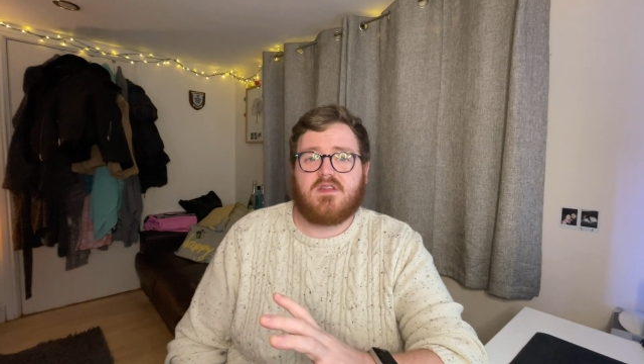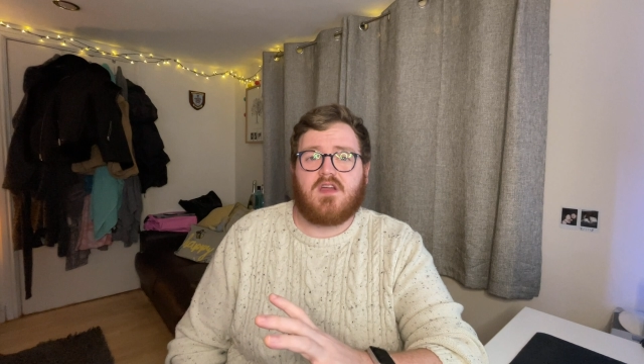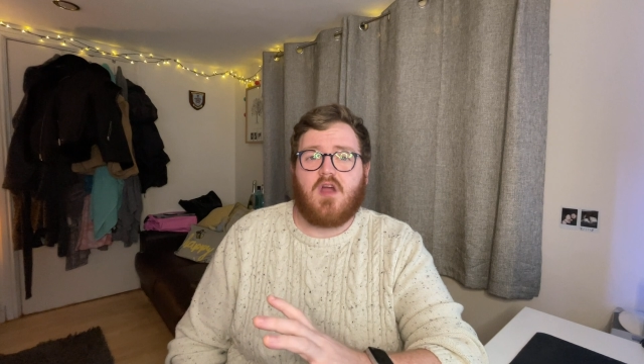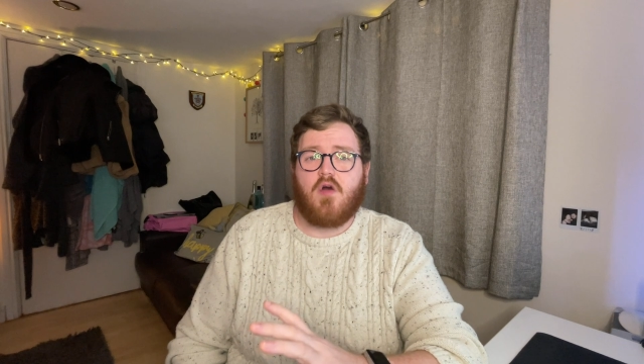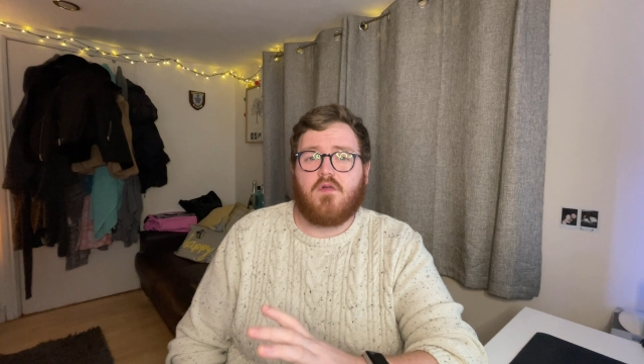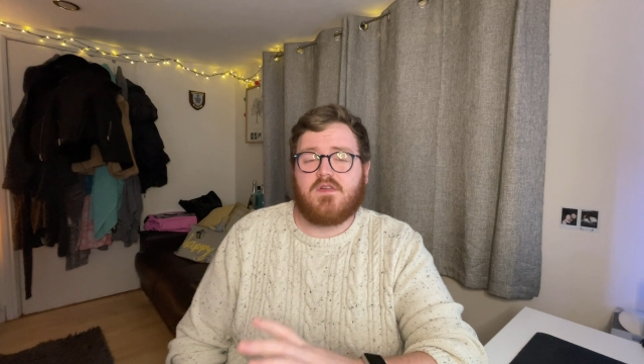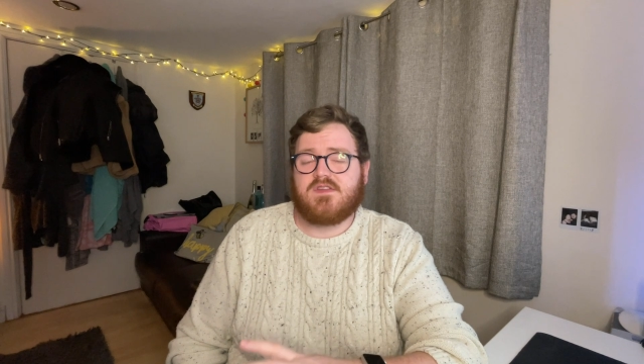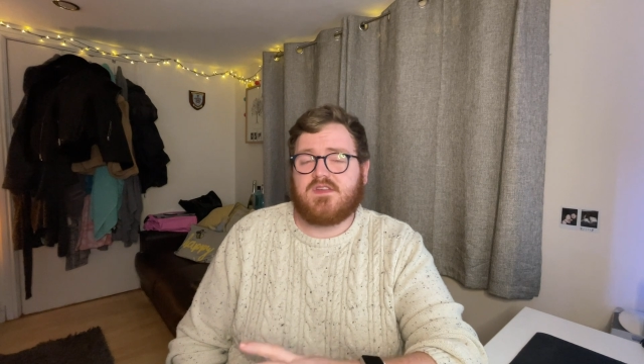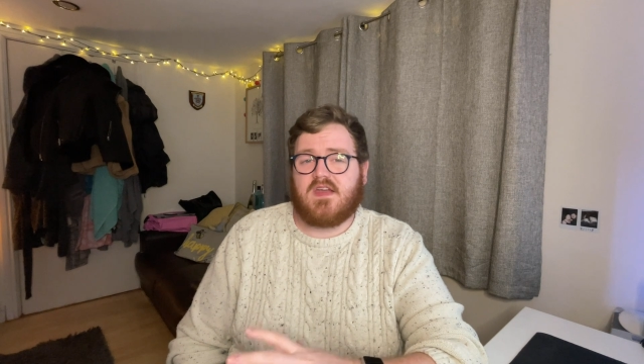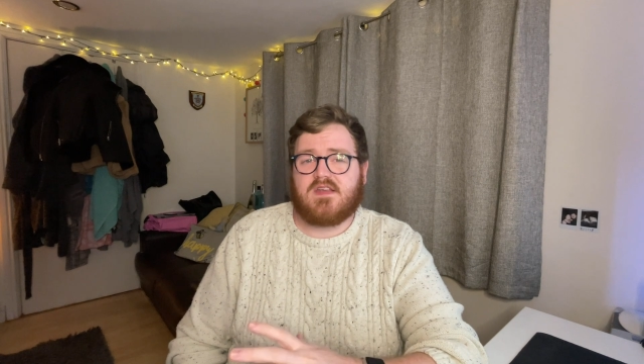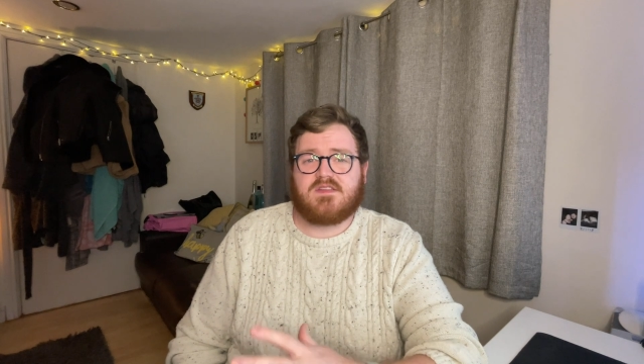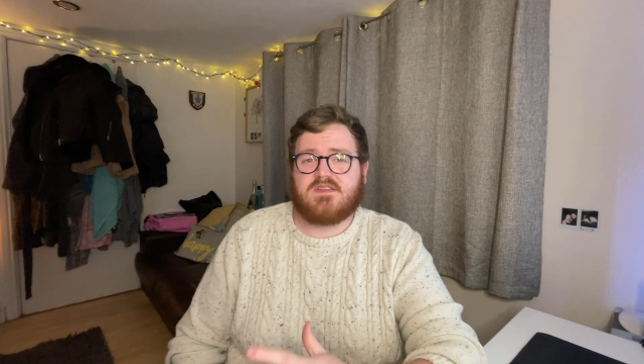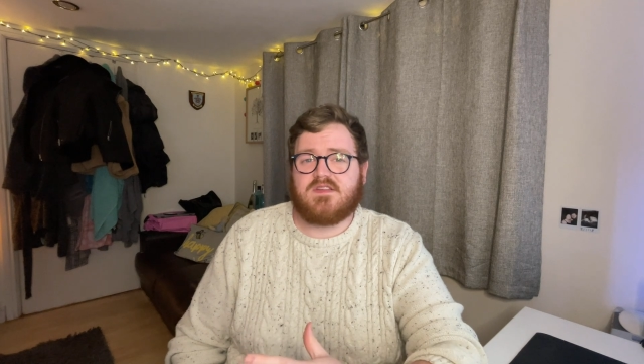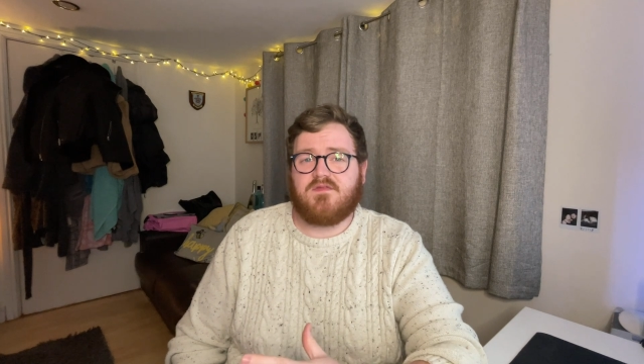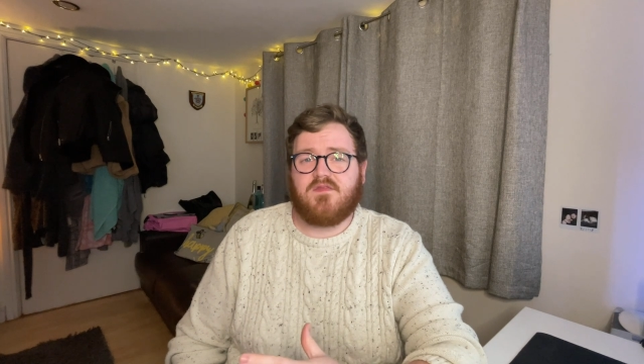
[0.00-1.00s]
COVID
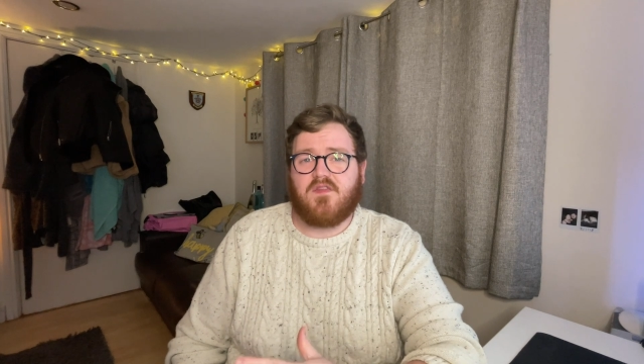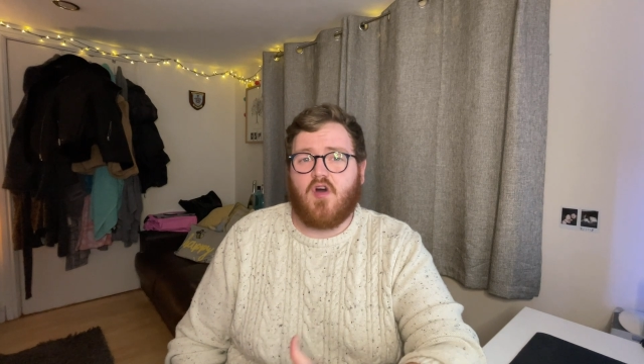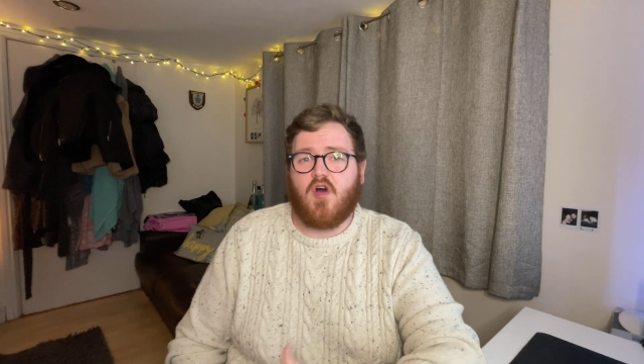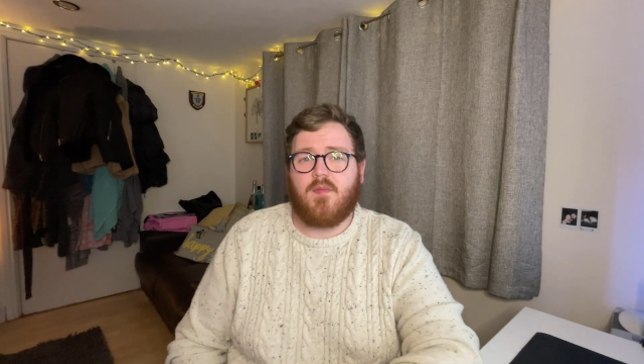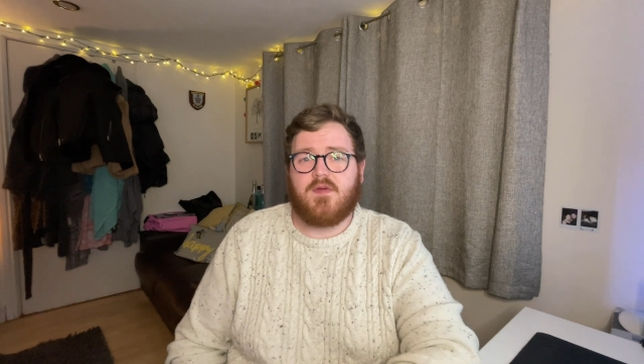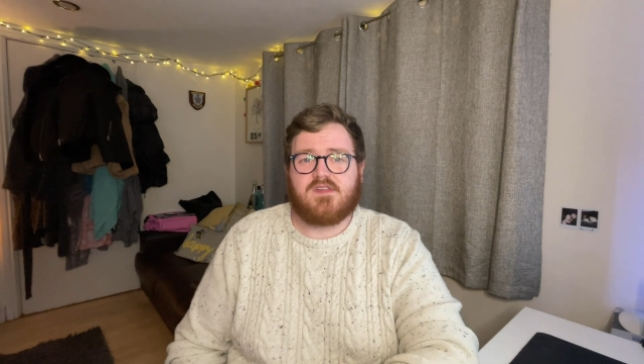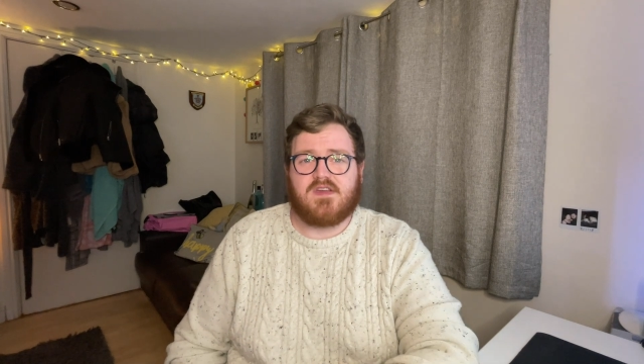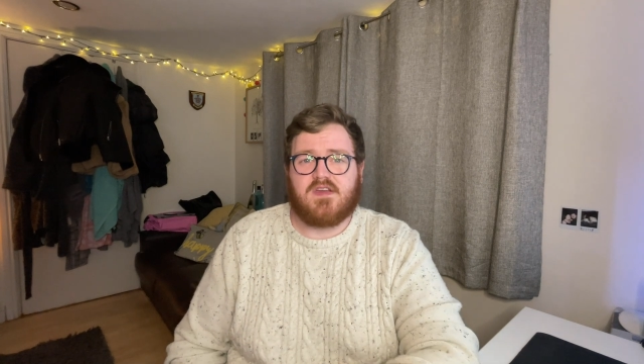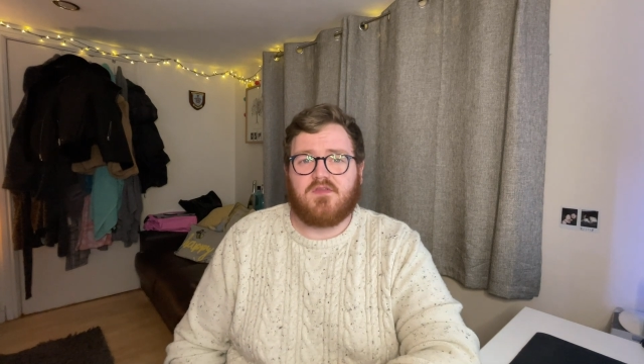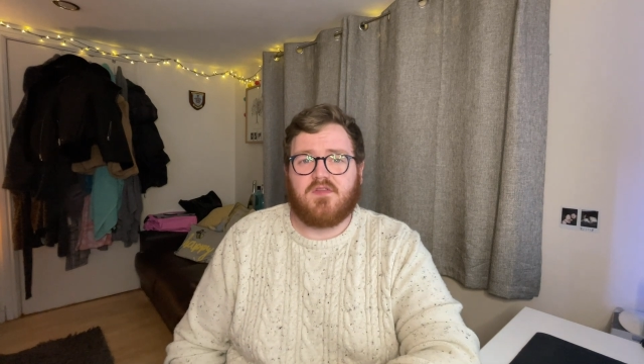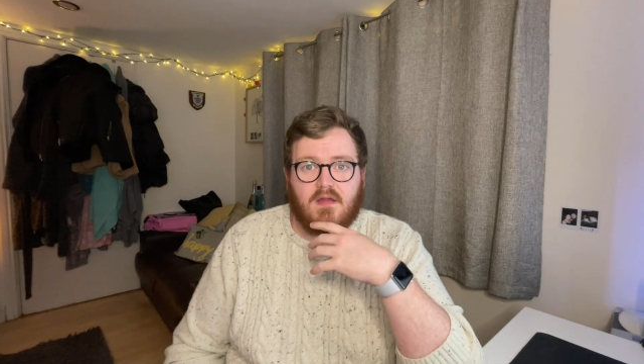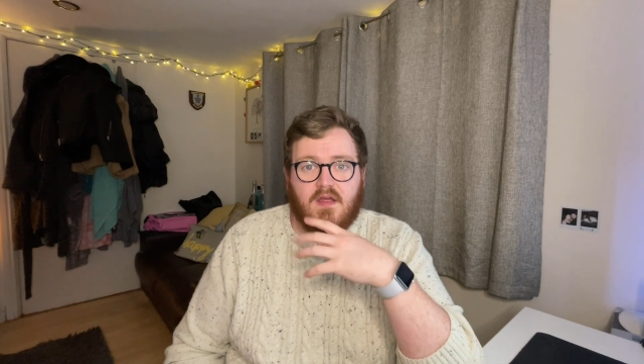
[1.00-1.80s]
tests informative.